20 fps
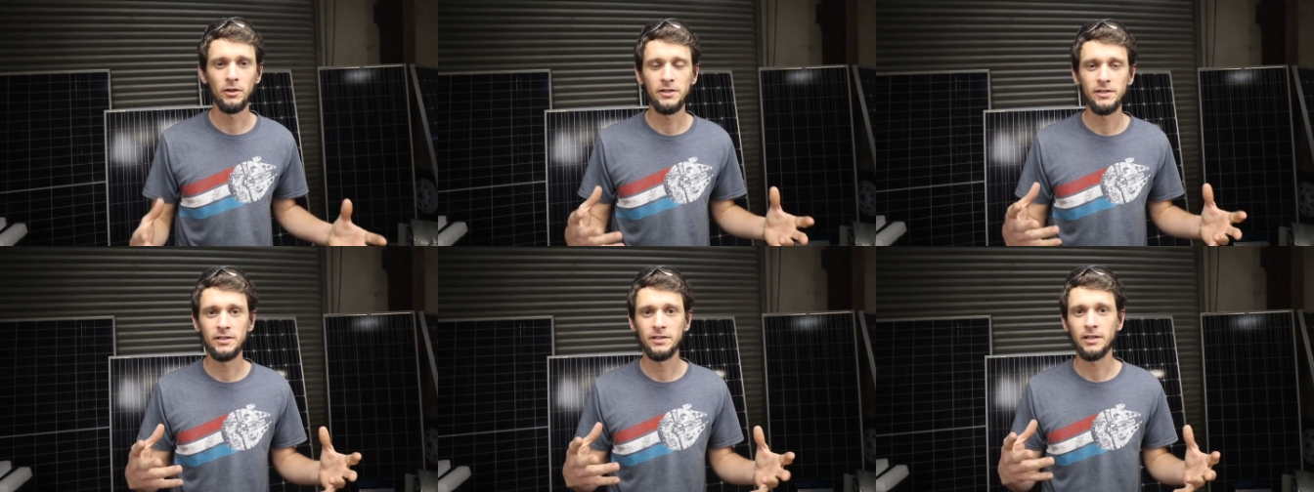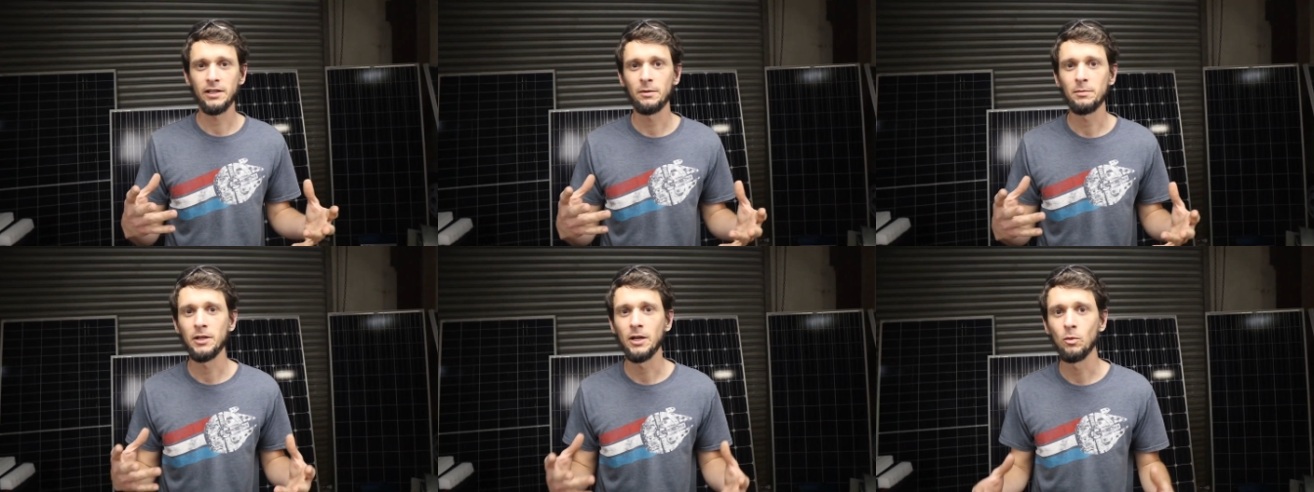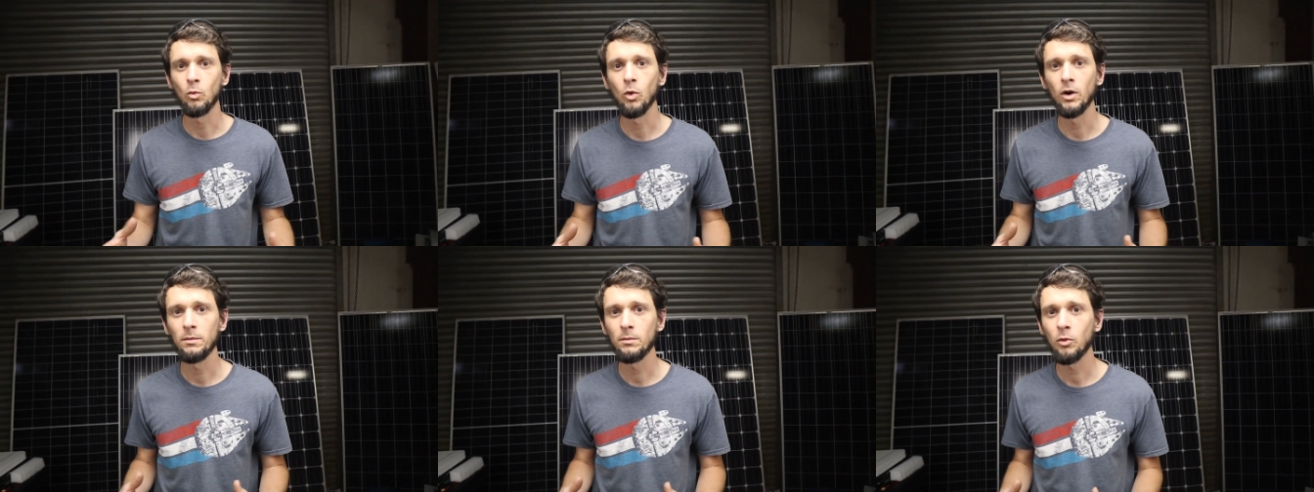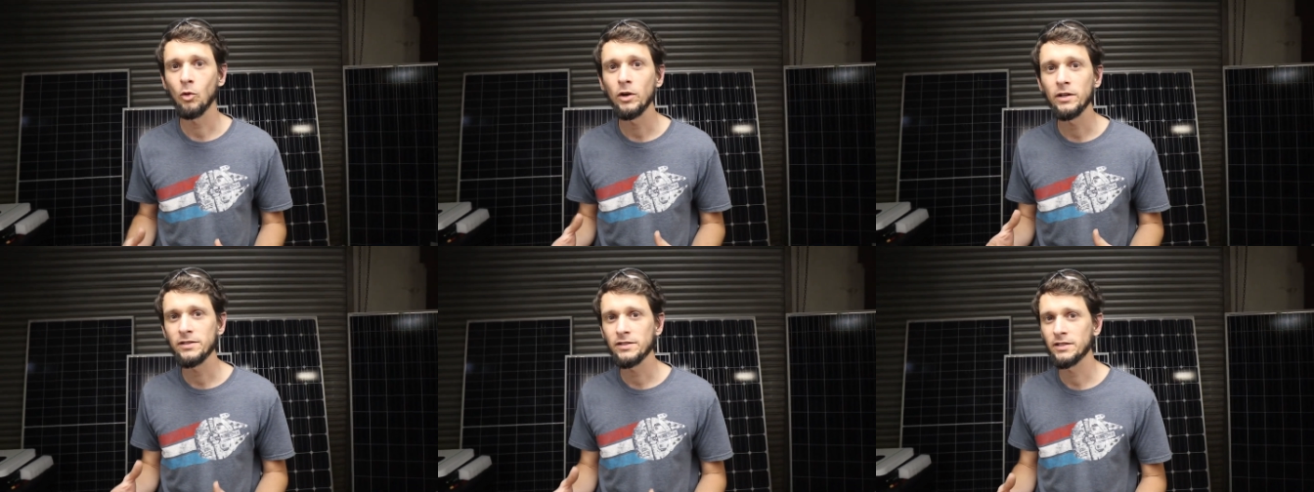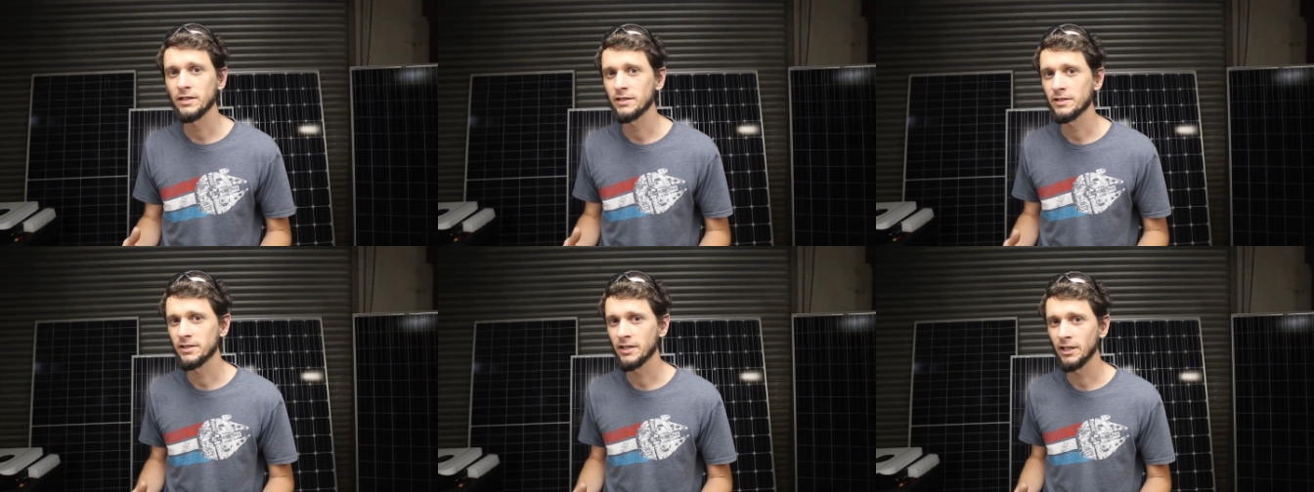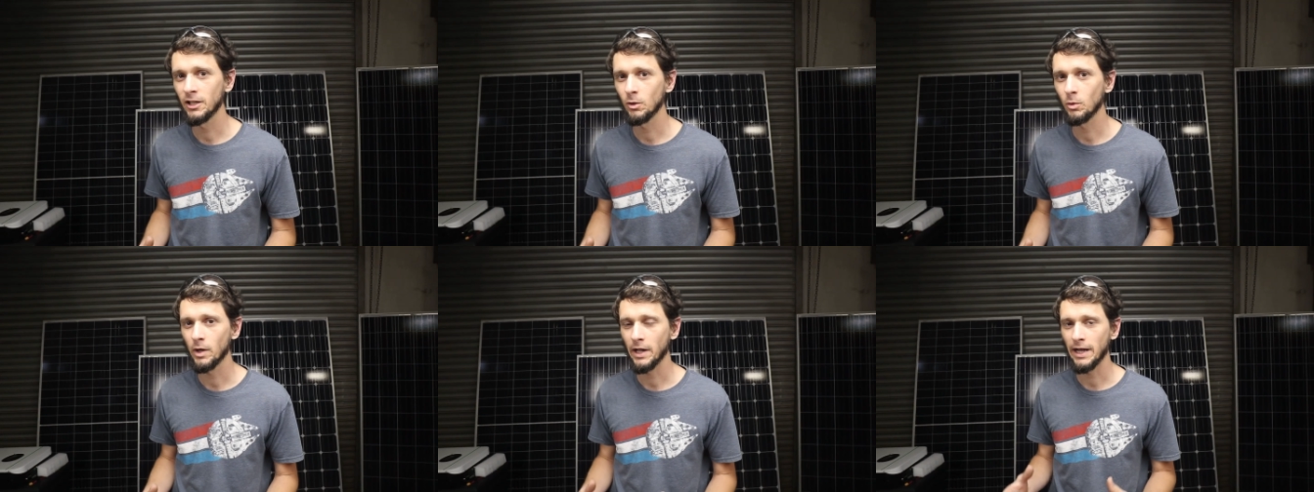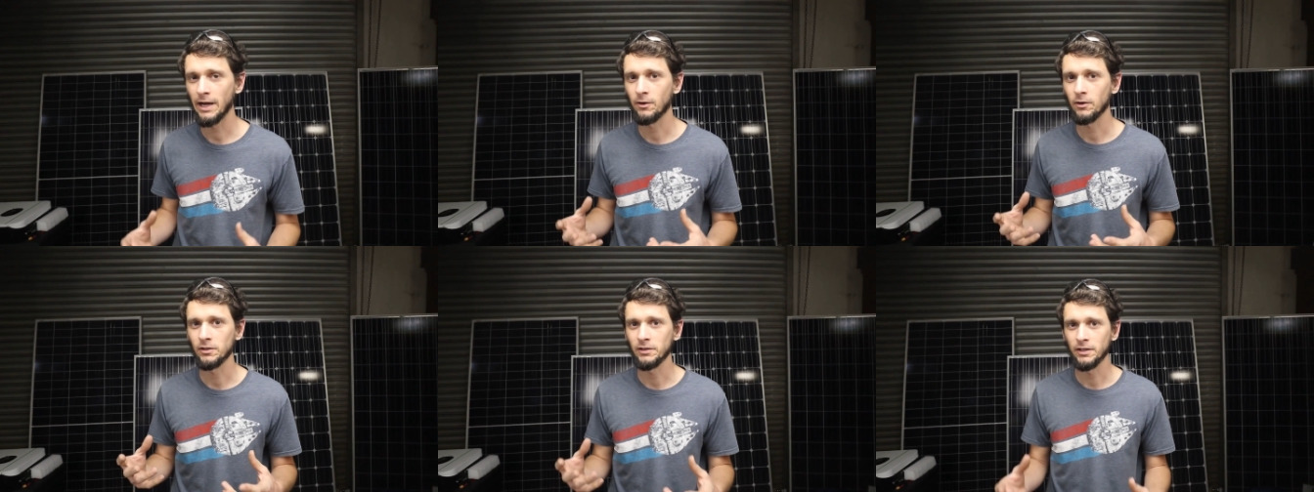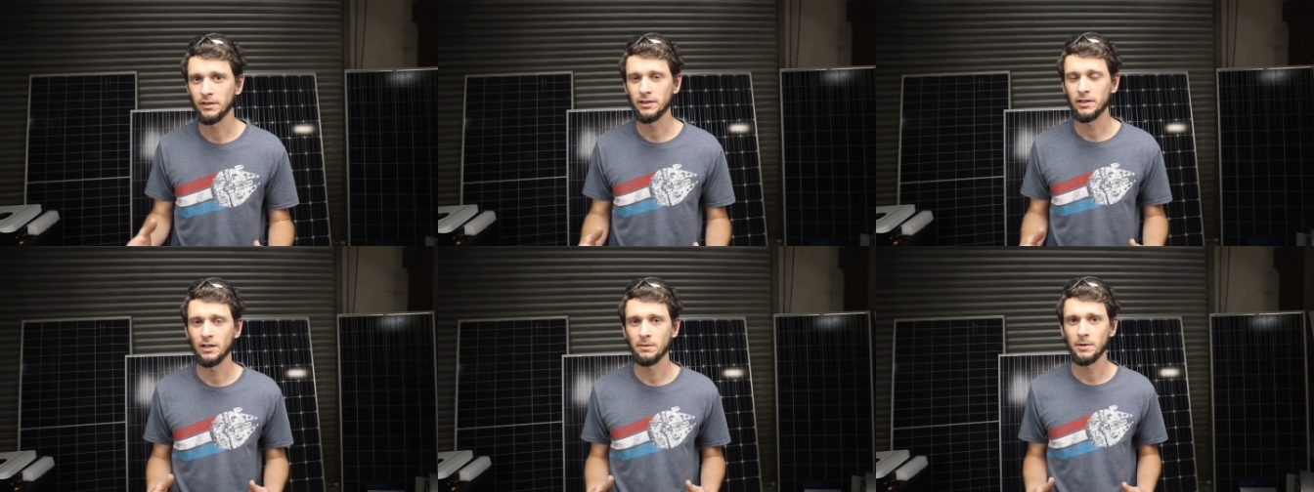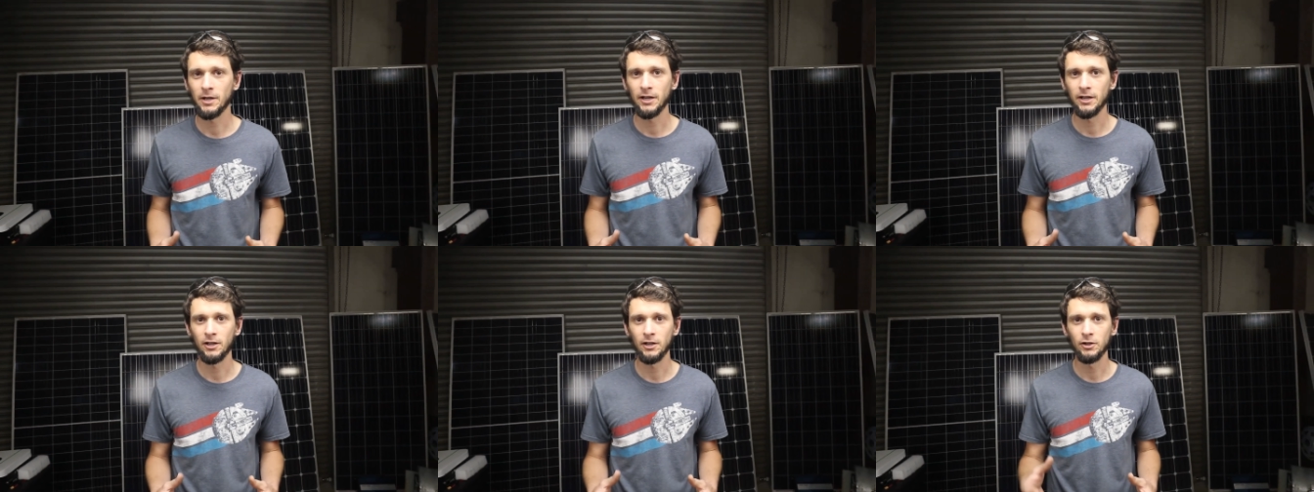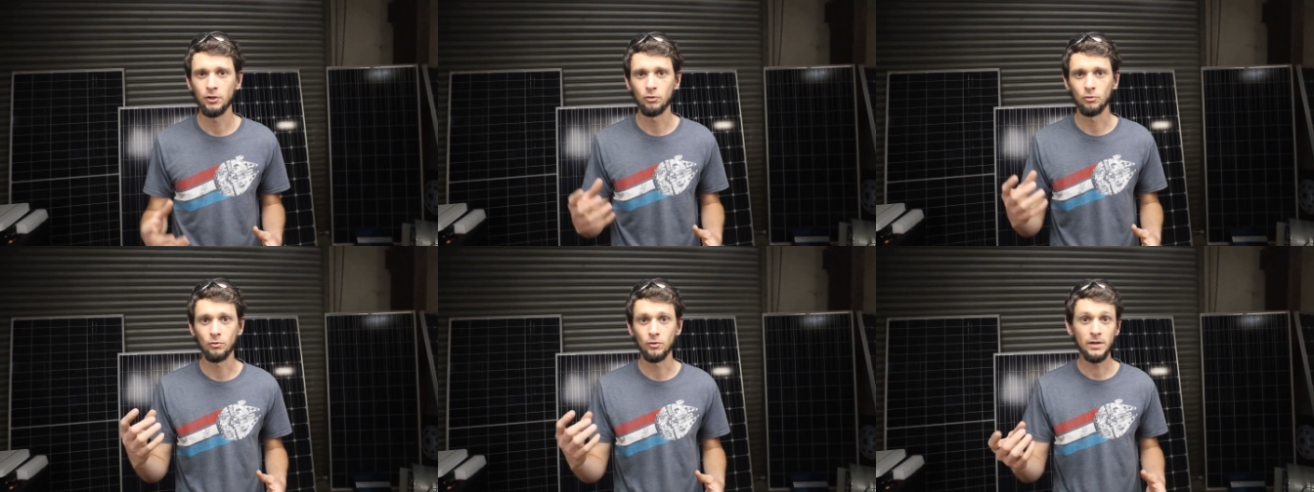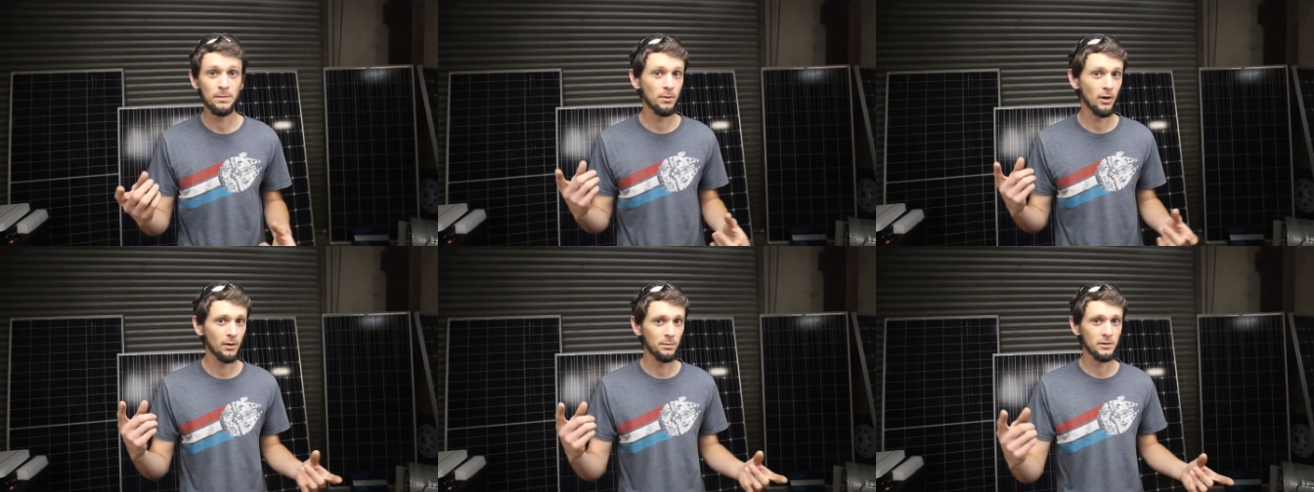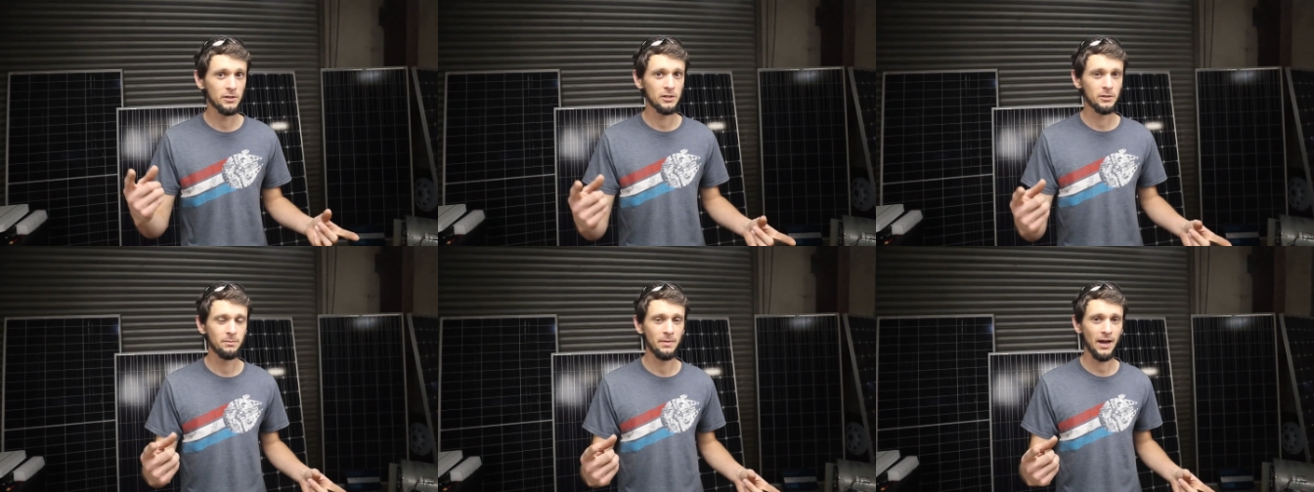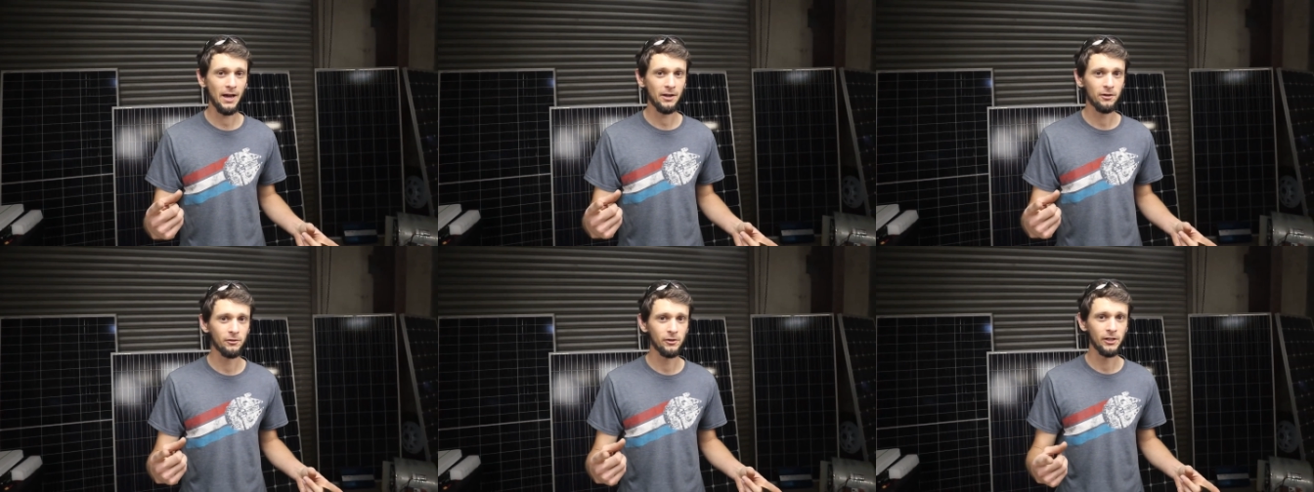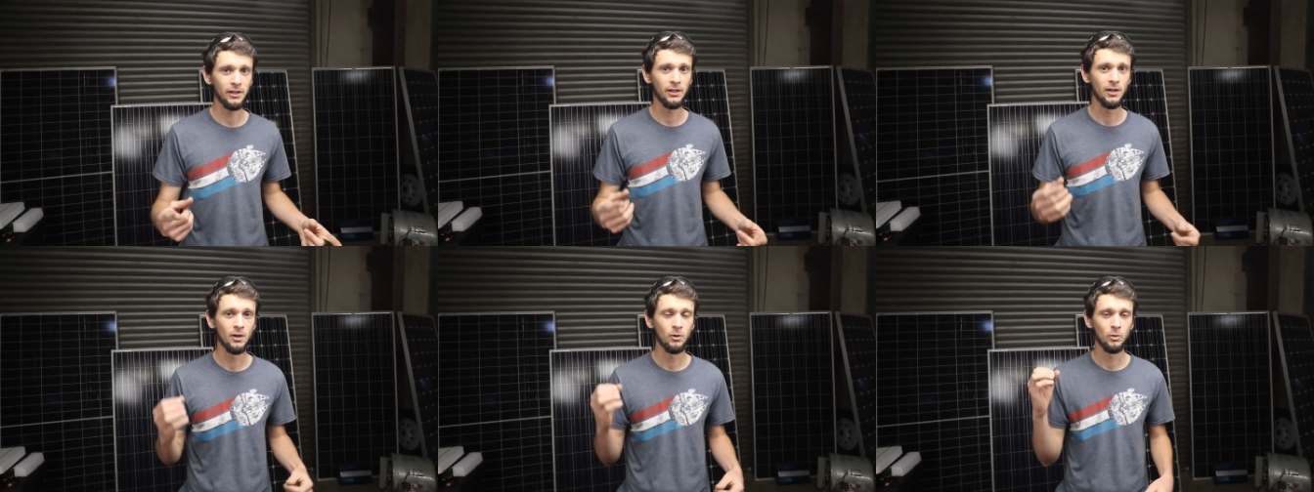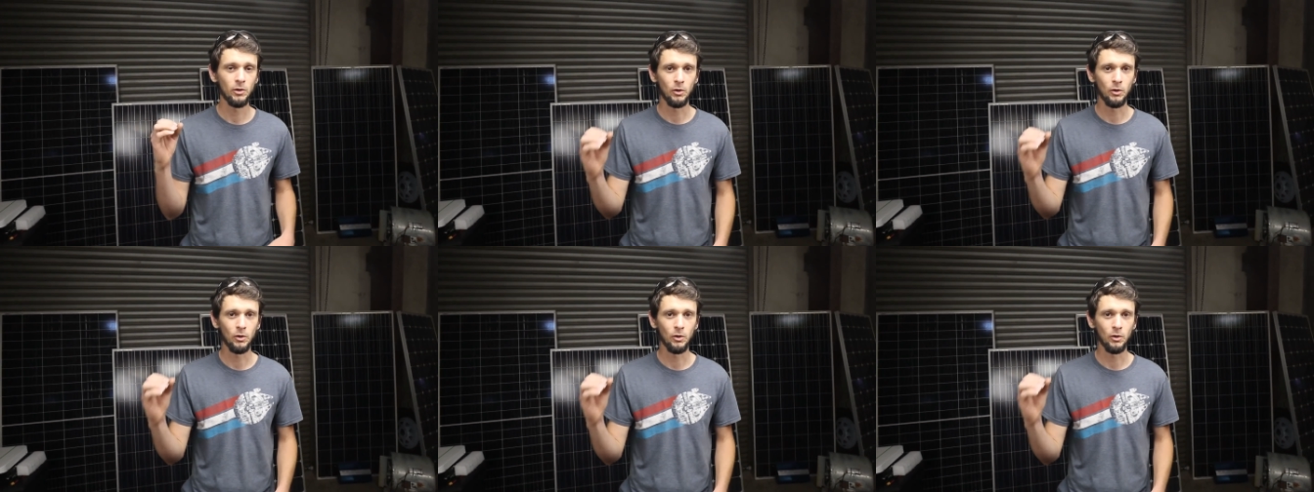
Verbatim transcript: This is going to be a one point six kilowatt hour lithium ion repurposed battery